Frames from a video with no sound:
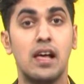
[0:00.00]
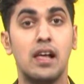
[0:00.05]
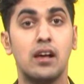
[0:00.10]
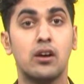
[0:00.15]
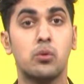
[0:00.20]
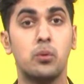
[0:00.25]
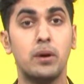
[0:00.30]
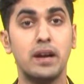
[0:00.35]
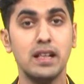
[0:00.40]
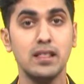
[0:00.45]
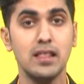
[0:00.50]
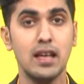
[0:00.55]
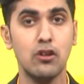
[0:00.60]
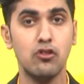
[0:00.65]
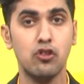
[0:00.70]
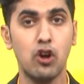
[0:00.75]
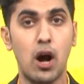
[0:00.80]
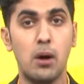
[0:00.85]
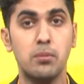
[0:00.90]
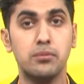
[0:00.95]
quitting their
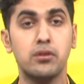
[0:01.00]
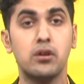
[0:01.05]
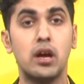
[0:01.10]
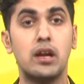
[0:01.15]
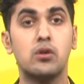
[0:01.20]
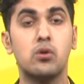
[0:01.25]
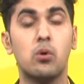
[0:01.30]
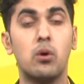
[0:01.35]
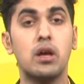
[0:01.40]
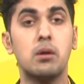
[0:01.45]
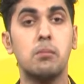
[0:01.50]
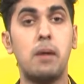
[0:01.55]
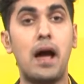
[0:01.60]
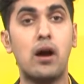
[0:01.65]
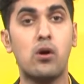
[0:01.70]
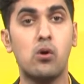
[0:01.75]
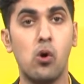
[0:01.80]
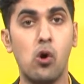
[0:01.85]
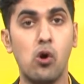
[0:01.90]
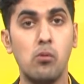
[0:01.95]
jobs and going
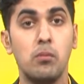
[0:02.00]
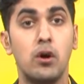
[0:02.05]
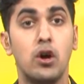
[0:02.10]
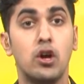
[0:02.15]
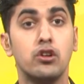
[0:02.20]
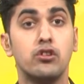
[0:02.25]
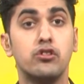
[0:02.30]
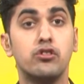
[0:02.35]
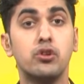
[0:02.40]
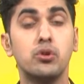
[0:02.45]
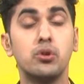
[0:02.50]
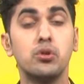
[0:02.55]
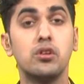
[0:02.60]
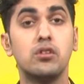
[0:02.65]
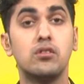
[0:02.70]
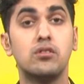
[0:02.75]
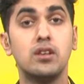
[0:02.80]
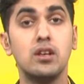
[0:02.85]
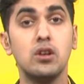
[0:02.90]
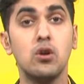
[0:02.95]
back home due to the
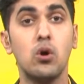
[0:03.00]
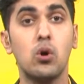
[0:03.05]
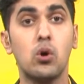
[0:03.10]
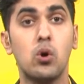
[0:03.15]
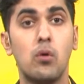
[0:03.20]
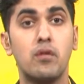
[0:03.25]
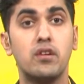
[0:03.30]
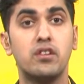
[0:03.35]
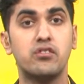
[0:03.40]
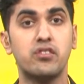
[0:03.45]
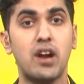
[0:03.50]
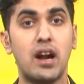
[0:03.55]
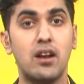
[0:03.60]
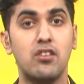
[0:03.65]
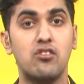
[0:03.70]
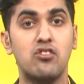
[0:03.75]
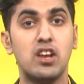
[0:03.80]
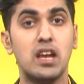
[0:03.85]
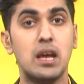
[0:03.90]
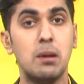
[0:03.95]
zero COVID
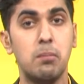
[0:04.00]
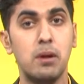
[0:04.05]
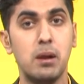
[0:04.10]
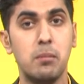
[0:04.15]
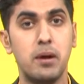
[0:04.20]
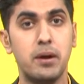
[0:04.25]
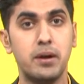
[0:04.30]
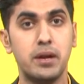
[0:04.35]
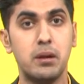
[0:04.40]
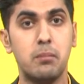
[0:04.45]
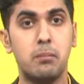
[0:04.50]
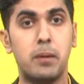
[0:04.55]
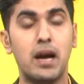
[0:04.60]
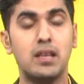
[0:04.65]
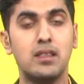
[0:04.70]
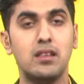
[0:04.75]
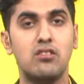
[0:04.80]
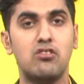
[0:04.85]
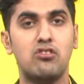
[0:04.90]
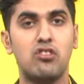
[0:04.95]
strategy implemented by
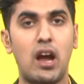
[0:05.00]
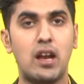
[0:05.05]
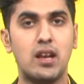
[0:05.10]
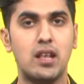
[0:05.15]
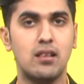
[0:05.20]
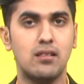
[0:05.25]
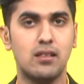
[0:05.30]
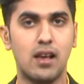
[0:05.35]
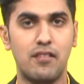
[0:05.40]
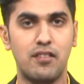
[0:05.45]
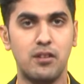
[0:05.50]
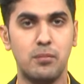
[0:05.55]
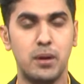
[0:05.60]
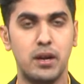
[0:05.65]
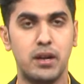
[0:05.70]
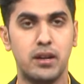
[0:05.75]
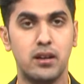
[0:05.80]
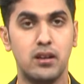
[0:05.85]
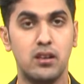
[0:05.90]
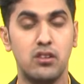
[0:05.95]
the Chinese government.
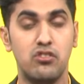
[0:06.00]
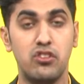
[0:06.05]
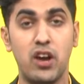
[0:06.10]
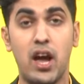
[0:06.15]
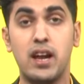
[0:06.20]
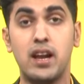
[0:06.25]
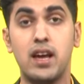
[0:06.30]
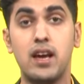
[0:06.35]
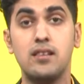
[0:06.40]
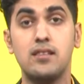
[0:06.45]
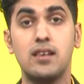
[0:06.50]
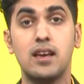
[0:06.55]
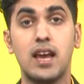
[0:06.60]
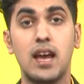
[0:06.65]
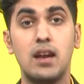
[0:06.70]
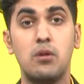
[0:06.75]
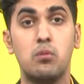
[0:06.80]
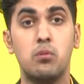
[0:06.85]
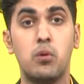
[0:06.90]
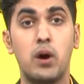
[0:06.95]
China is
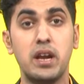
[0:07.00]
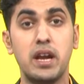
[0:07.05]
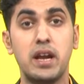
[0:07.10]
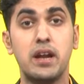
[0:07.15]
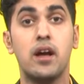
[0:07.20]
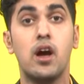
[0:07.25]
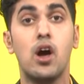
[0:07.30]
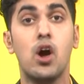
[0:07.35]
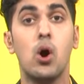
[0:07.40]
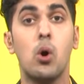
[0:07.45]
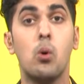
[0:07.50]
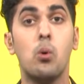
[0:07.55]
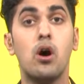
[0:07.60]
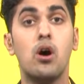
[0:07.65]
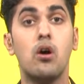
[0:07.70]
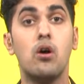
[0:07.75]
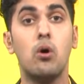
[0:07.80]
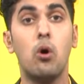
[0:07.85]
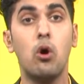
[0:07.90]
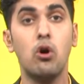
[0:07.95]
again worried over
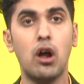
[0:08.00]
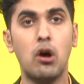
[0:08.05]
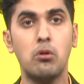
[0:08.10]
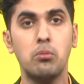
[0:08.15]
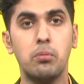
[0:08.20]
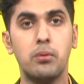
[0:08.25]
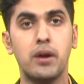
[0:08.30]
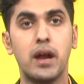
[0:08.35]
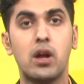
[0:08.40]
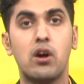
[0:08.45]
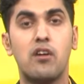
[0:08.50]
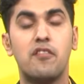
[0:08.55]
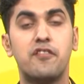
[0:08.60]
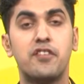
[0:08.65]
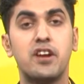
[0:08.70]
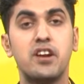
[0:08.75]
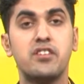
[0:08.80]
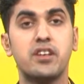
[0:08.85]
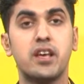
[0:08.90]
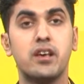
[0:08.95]
an outbreak of
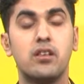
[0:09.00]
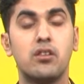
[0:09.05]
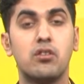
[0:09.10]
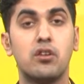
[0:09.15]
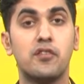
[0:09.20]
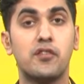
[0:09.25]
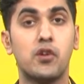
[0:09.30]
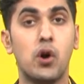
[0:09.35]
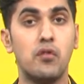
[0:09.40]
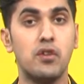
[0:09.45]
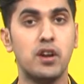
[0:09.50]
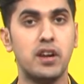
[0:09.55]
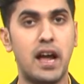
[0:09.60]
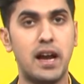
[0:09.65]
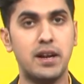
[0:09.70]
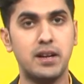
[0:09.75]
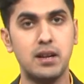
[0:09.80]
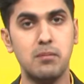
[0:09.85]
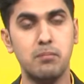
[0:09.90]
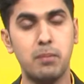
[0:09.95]
fresh cases of
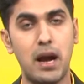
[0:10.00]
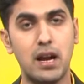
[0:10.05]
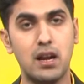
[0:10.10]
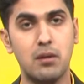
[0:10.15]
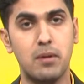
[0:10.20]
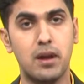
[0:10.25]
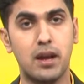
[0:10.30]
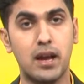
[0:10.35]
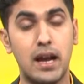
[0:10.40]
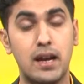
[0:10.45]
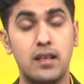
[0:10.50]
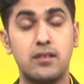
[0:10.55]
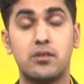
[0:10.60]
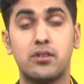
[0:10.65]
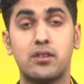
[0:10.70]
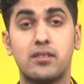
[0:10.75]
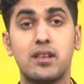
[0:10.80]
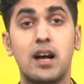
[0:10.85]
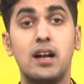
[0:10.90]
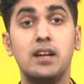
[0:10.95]
COVID-19 pandemic, and as a
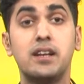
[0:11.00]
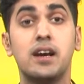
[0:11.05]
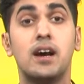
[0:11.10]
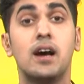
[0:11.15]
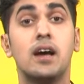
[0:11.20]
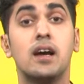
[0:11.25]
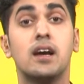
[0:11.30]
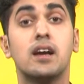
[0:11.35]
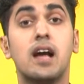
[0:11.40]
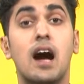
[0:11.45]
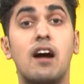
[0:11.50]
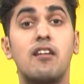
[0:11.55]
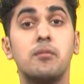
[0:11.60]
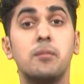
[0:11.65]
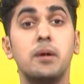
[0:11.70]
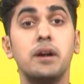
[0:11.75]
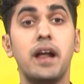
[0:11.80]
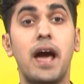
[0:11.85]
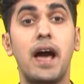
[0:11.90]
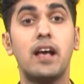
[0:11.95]
result,
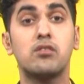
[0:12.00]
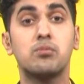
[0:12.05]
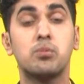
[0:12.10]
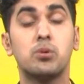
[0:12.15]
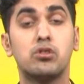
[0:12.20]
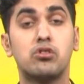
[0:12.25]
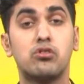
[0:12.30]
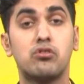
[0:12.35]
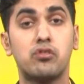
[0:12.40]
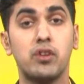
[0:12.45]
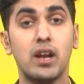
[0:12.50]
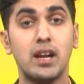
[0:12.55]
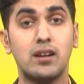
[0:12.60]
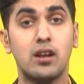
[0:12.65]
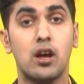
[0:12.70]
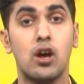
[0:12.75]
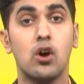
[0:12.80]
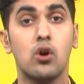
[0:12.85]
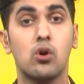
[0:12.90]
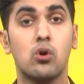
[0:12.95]
government has put strict
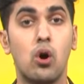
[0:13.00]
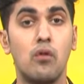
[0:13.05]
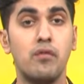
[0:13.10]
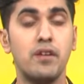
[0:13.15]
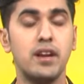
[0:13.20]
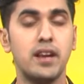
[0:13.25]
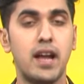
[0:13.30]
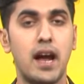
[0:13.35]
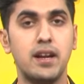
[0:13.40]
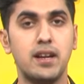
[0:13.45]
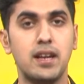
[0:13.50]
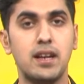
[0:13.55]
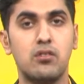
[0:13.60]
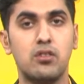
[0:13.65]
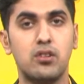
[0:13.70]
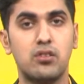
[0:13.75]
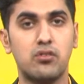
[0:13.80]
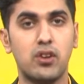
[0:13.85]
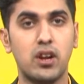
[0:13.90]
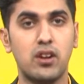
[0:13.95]
COVID-19
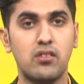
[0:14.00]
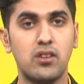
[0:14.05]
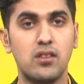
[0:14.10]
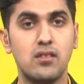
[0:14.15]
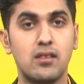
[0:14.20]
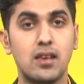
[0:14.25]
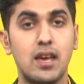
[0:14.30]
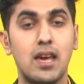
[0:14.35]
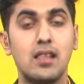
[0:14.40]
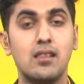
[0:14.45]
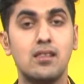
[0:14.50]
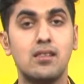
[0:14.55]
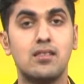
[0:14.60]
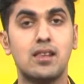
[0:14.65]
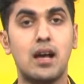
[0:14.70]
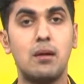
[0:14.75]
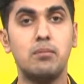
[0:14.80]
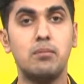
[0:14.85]
restrictions in some